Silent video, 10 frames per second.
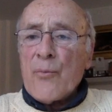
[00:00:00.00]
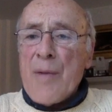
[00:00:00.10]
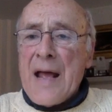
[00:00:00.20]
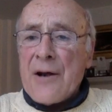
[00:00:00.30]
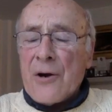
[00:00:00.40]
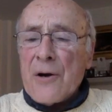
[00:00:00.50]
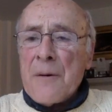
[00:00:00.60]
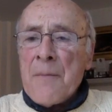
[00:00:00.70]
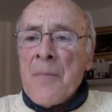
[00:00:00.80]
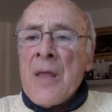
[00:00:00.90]
matter,
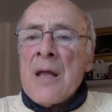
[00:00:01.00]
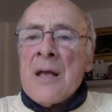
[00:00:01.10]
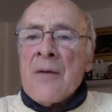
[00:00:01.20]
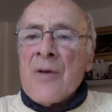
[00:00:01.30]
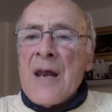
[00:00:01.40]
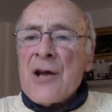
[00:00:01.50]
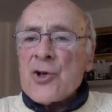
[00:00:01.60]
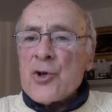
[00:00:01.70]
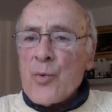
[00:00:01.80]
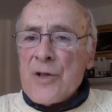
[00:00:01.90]
then how
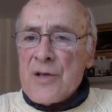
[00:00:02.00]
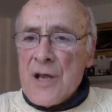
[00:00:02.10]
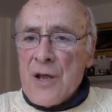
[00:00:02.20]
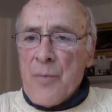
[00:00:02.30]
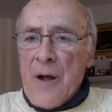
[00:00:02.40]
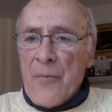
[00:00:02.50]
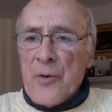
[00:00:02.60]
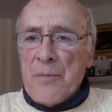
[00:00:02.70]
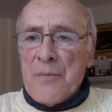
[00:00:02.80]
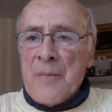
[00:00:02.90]
should we think about them?